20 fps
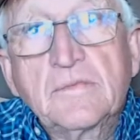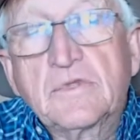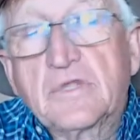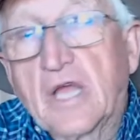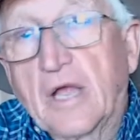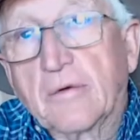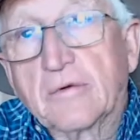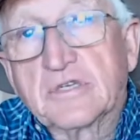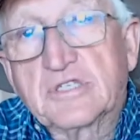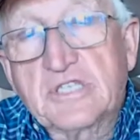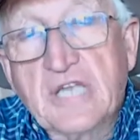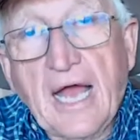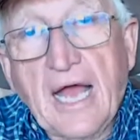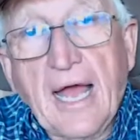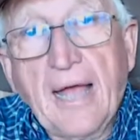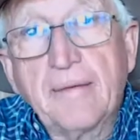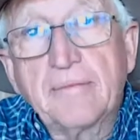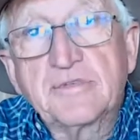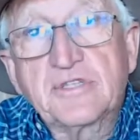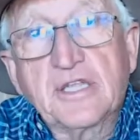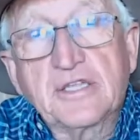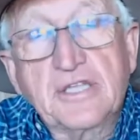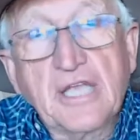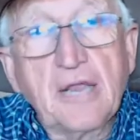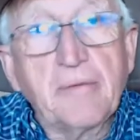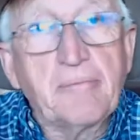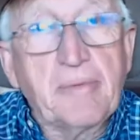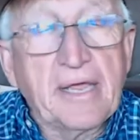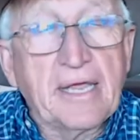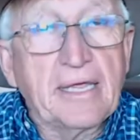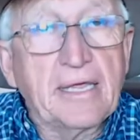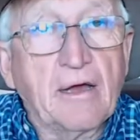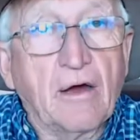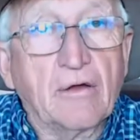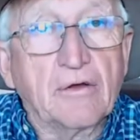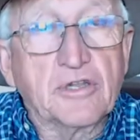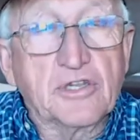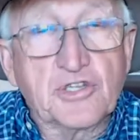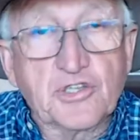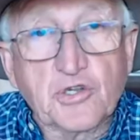there was times that they'd be
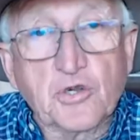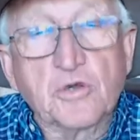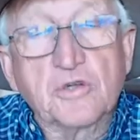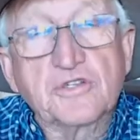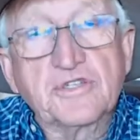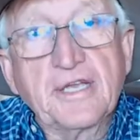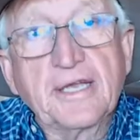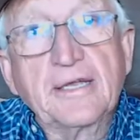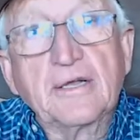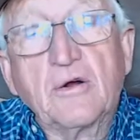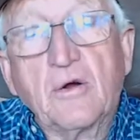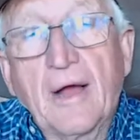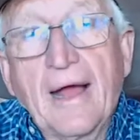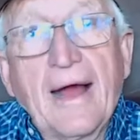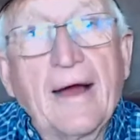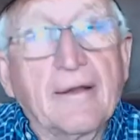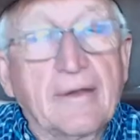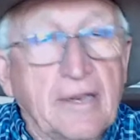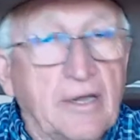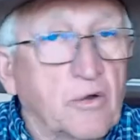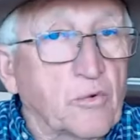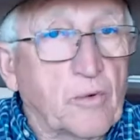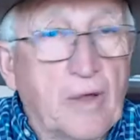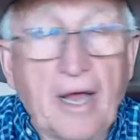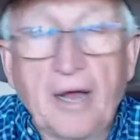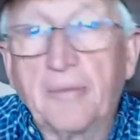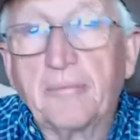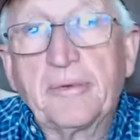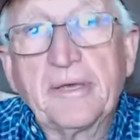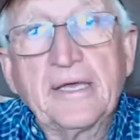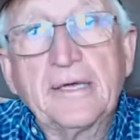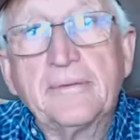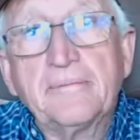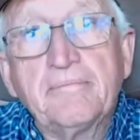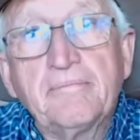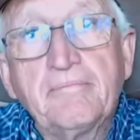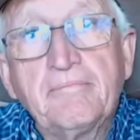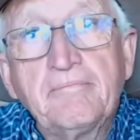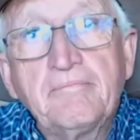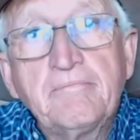on a surcingle out in a round pin.